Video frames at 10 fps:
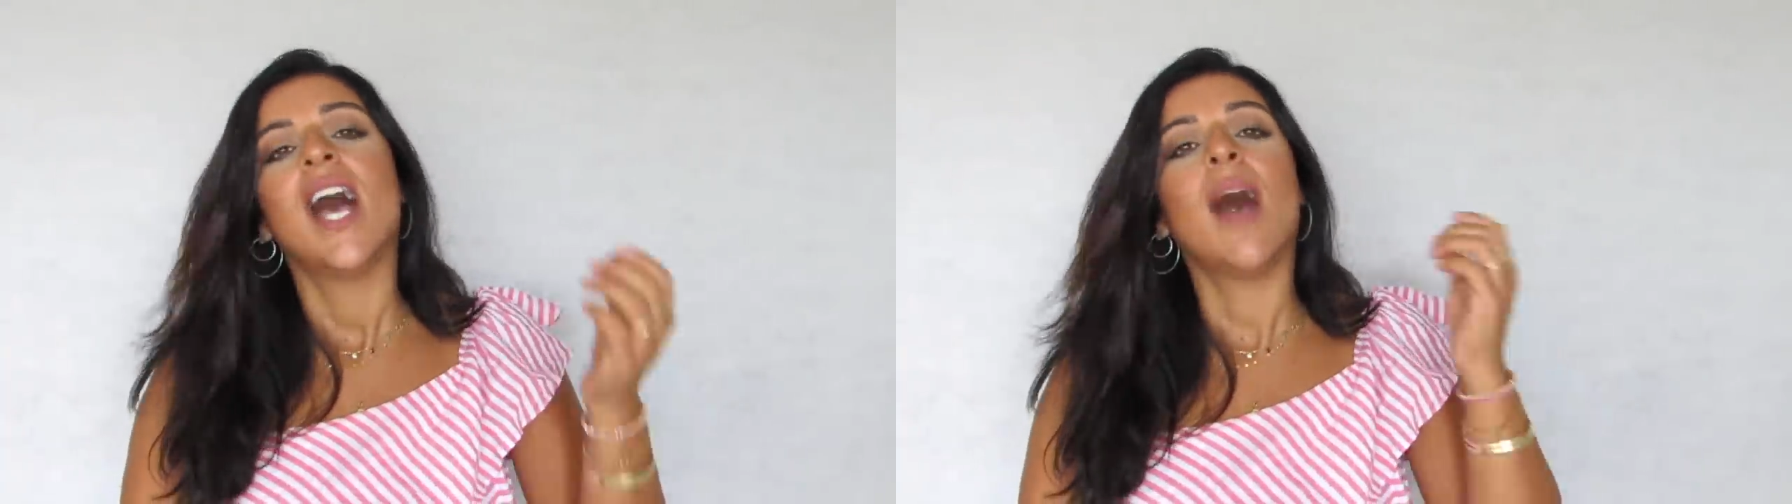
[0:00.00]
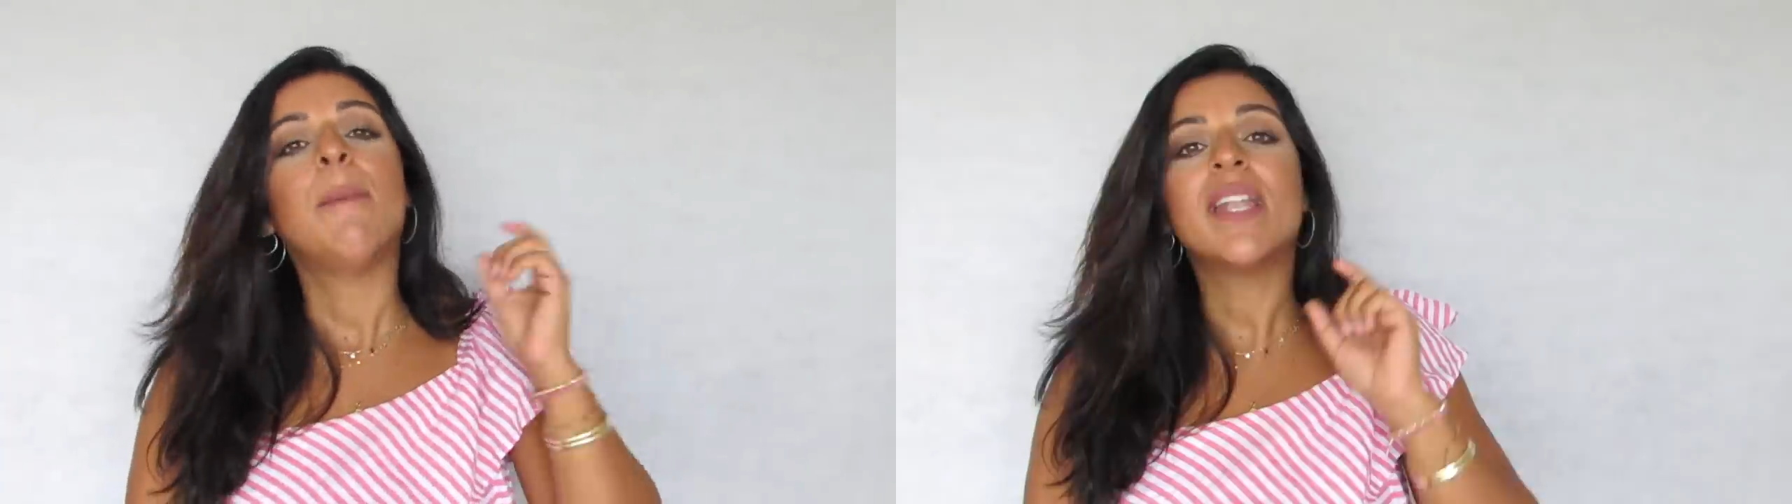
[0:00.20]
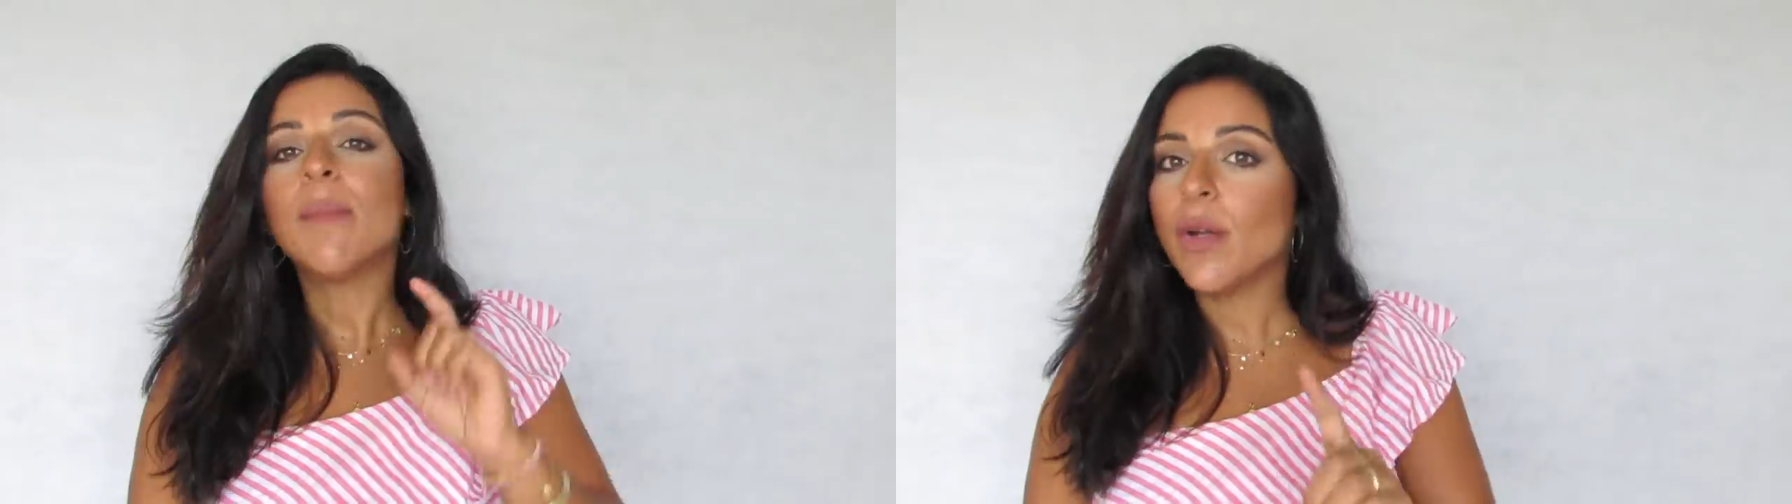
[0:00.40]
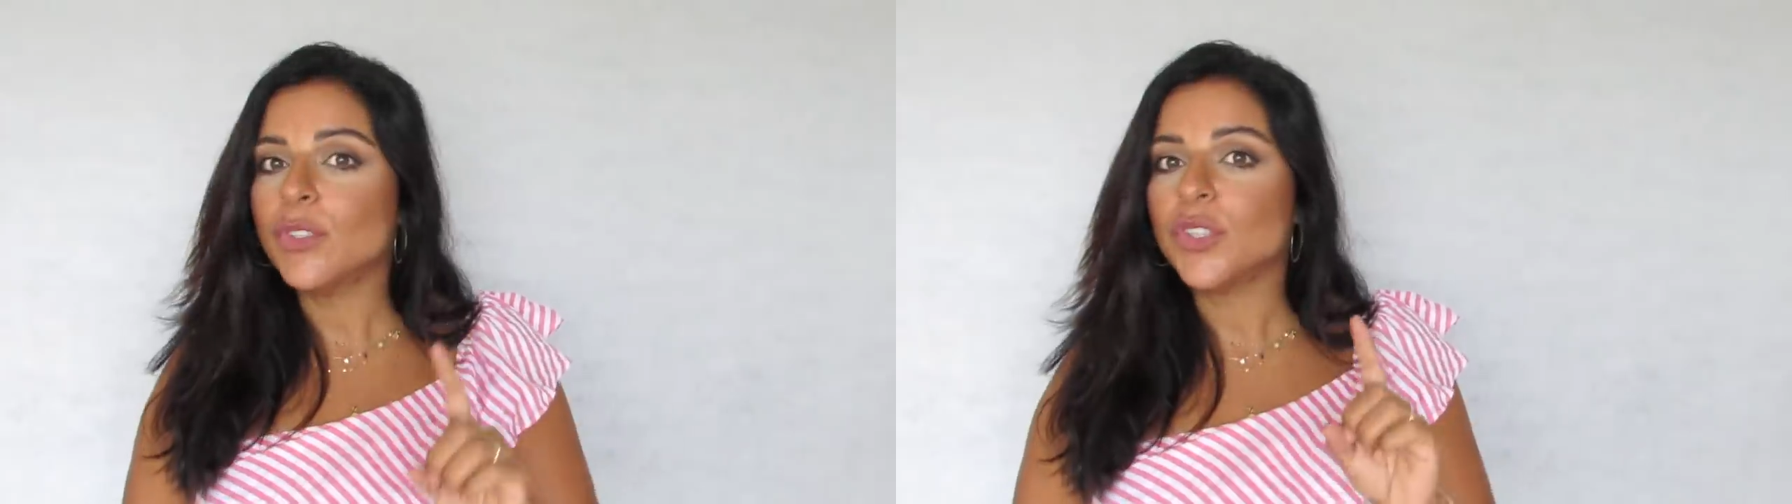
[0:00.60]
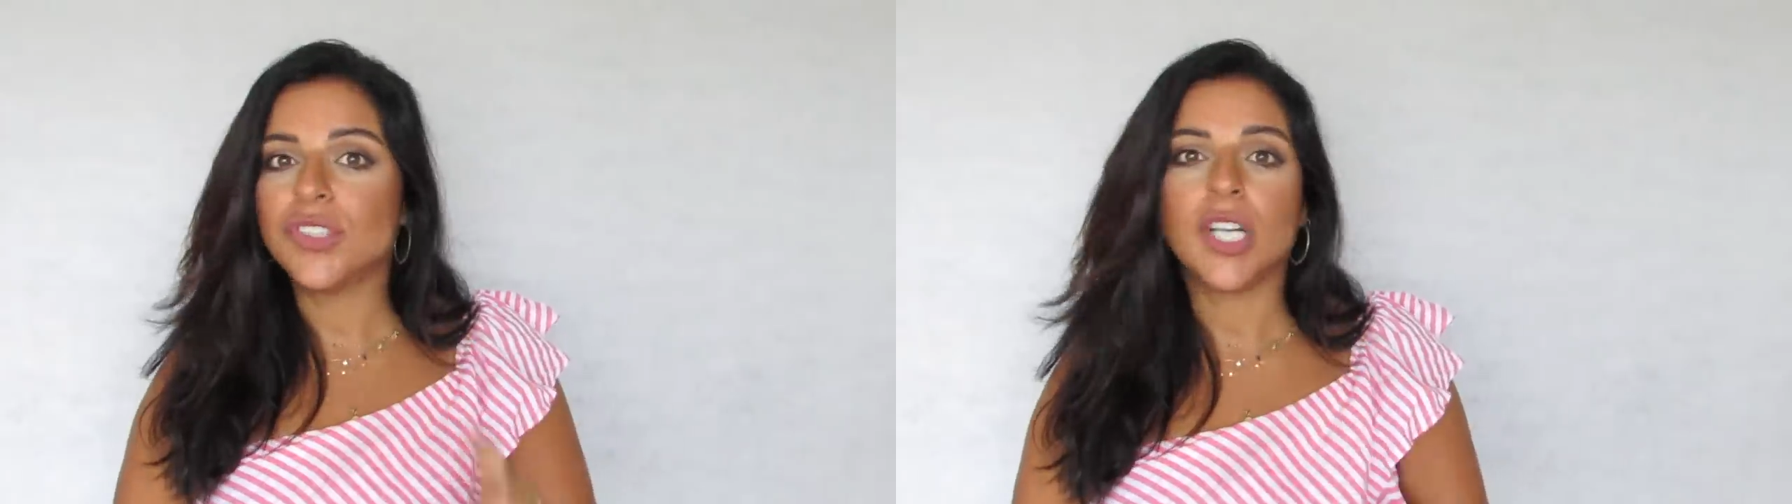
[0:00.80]
but I'm
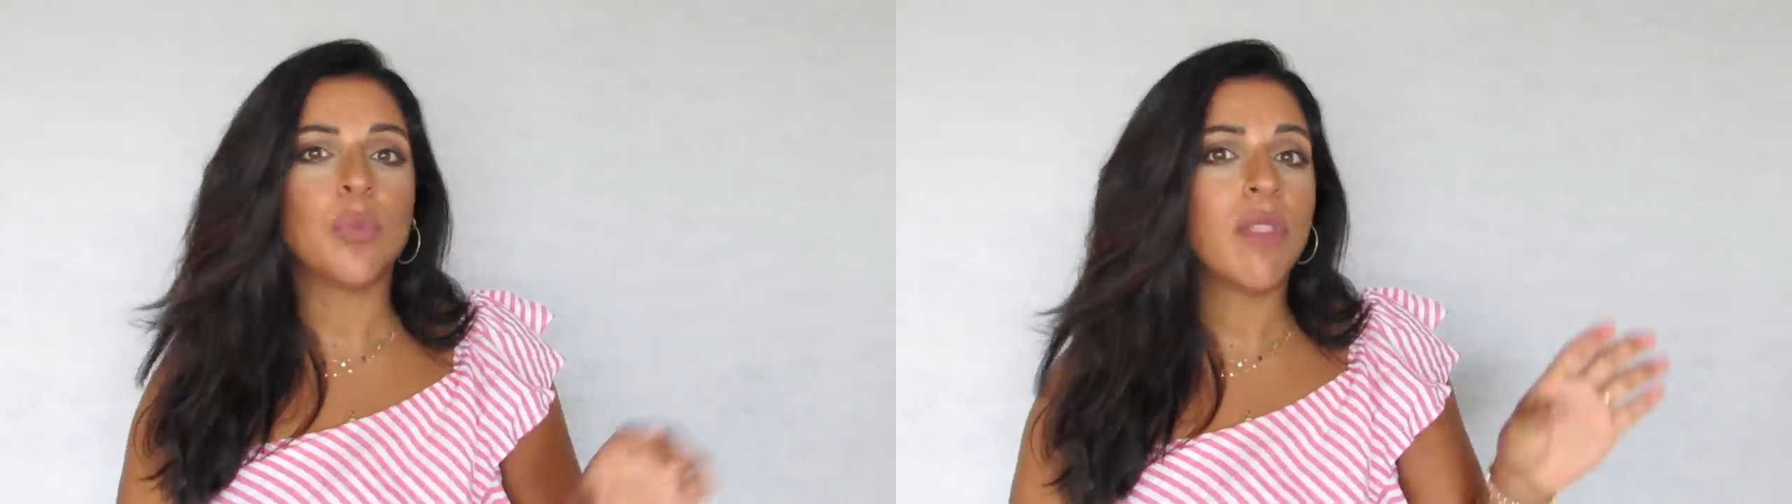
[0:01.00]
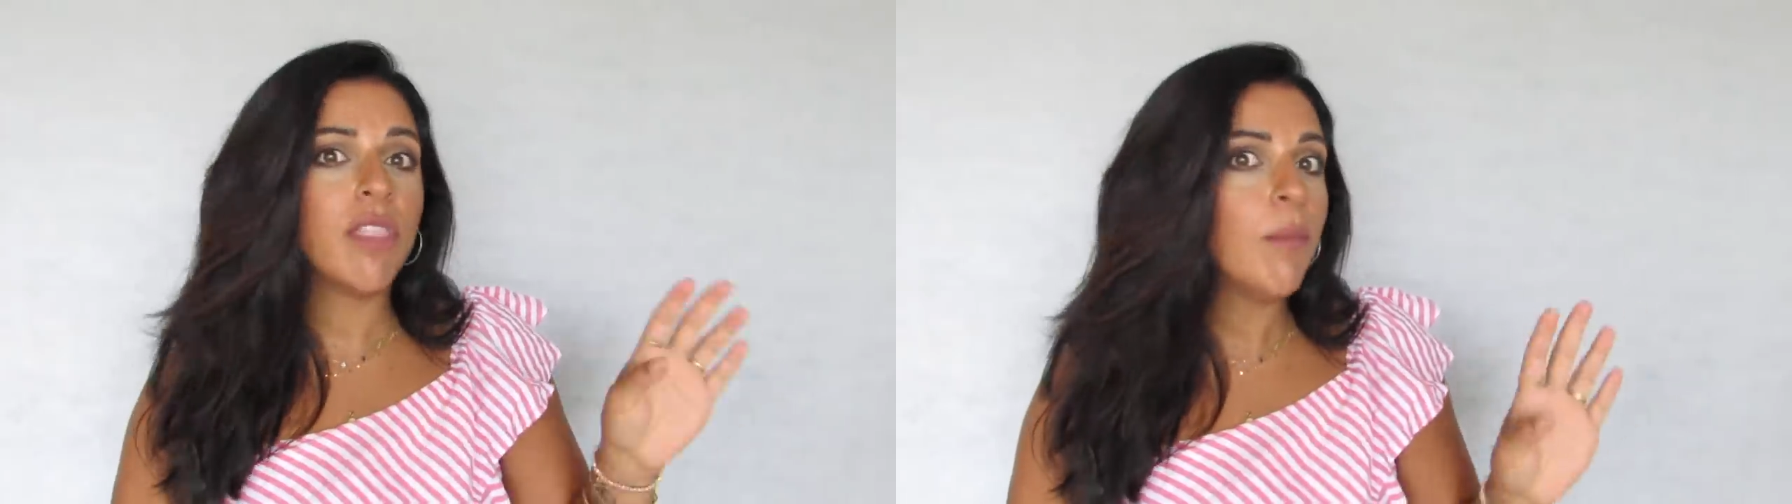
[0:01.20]
going to start with the